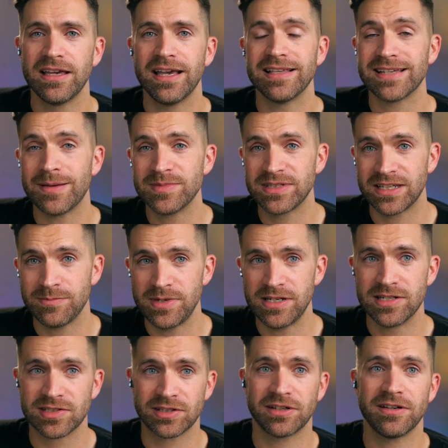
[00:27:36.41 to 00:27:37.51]
at times it can be
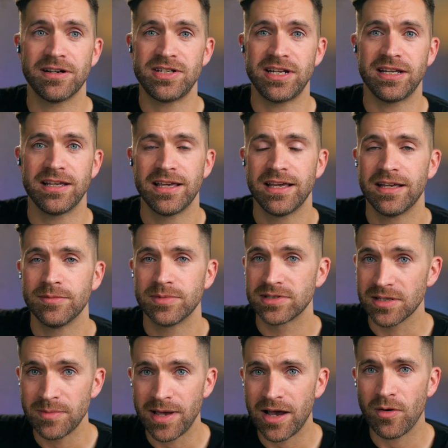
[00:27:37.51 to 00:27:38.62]
discouraging, but
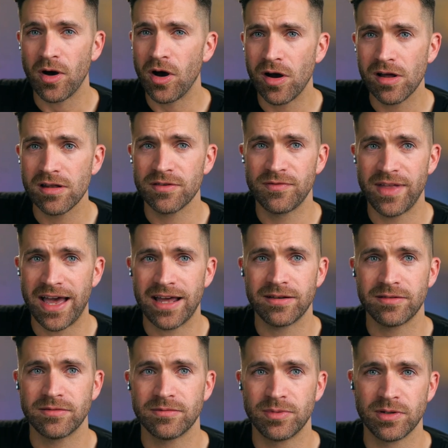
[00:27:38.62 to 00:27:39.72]
somehow all of that
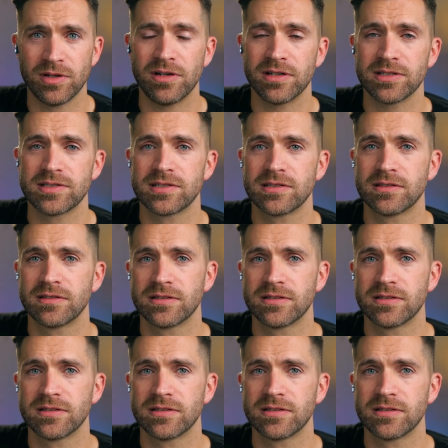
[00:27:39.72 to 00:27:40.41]
belongs.